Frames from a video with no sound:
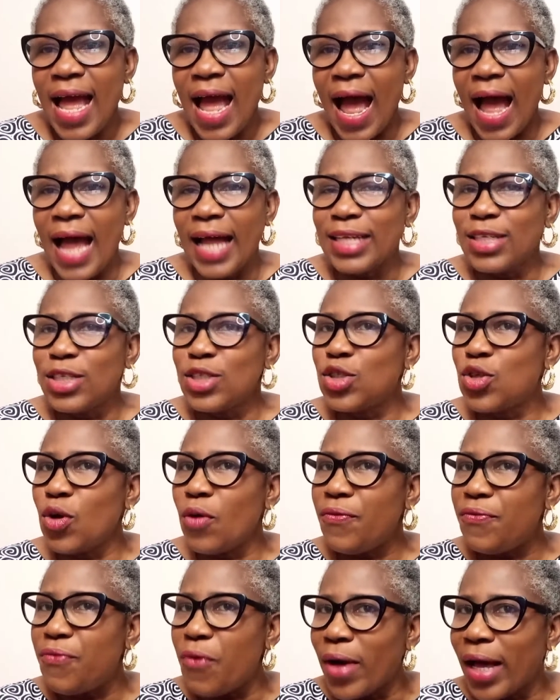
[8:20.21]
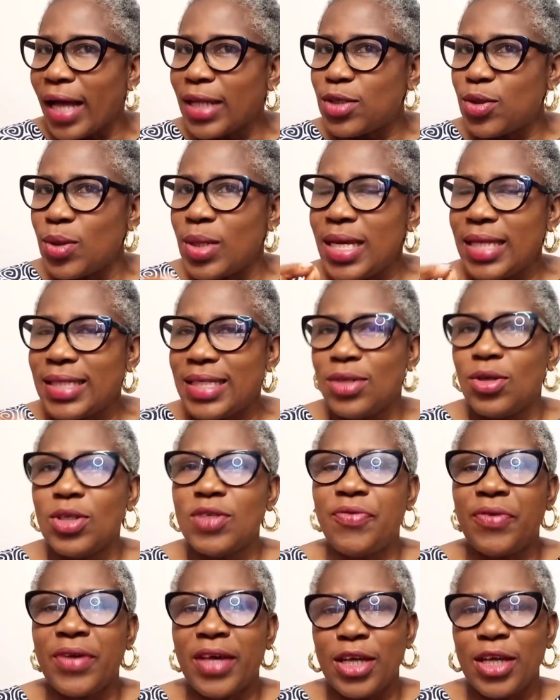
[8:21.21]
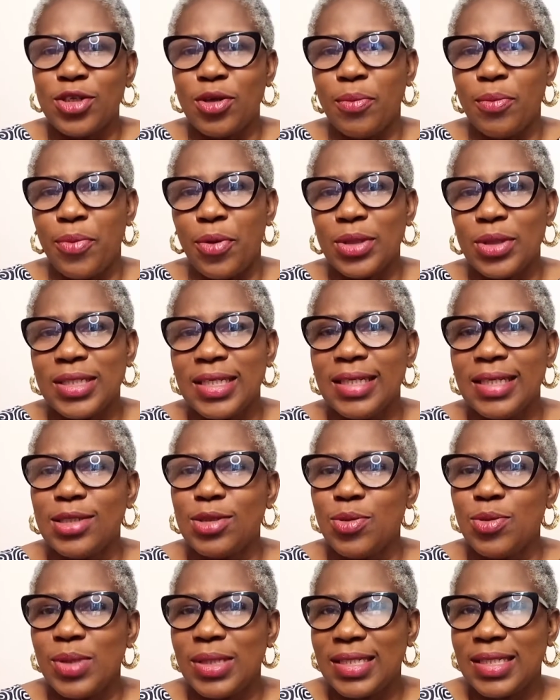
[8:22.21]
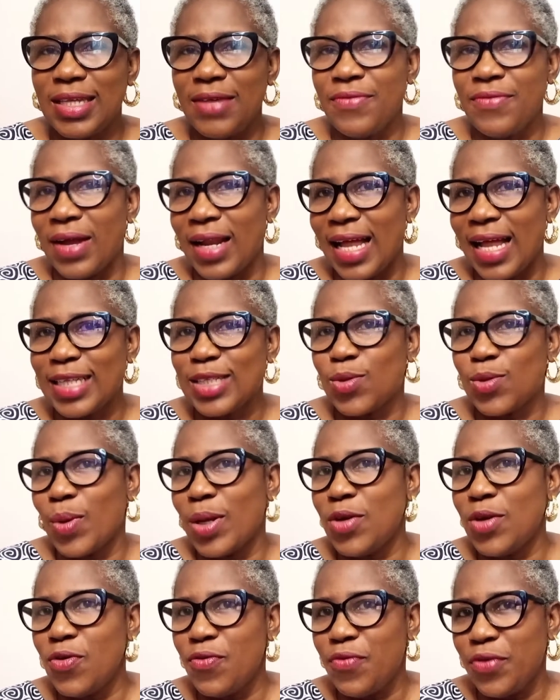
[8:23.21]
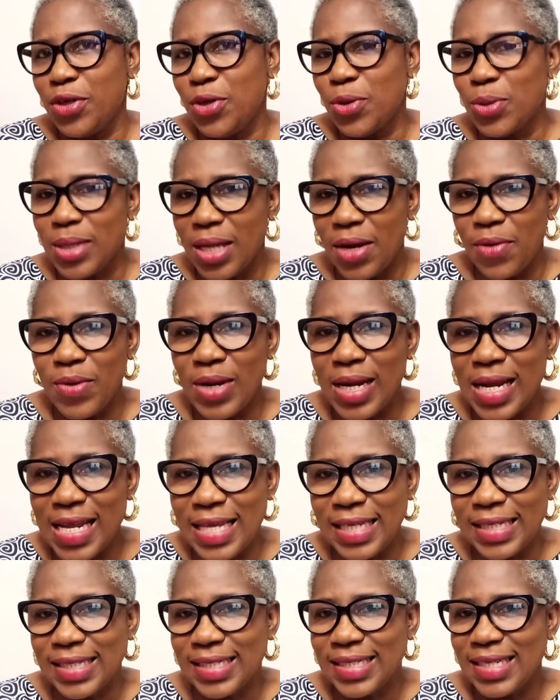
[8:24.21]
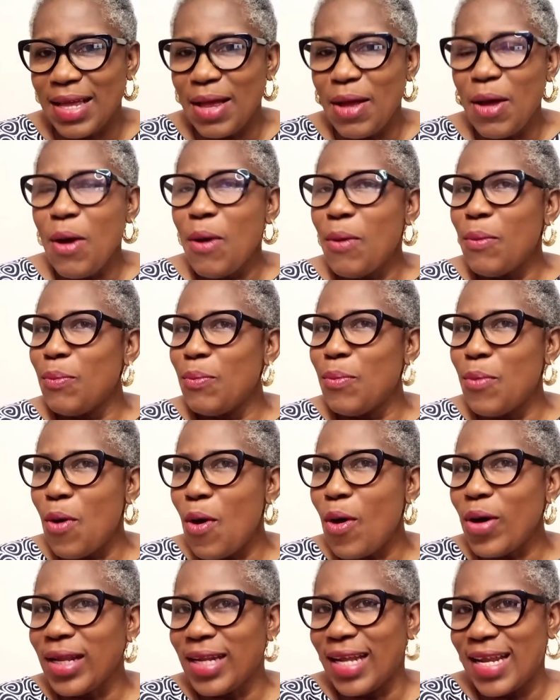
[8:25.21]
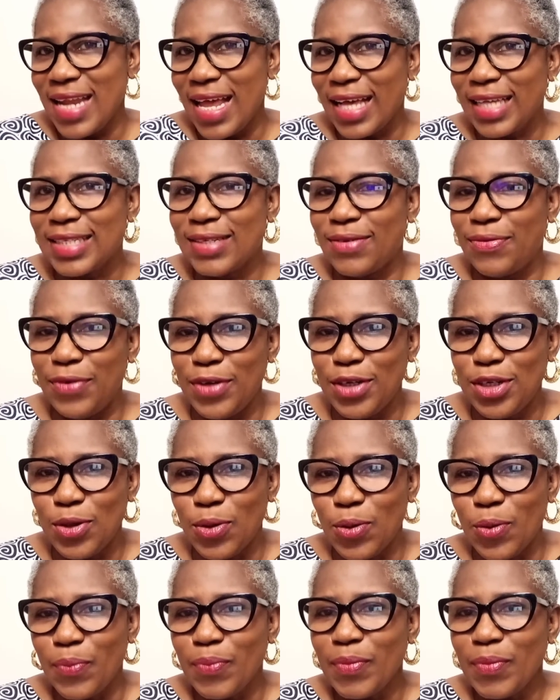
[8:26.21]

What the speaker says: and don't forget to hit the notification button to receive alerts when new videos are released. More in our next video.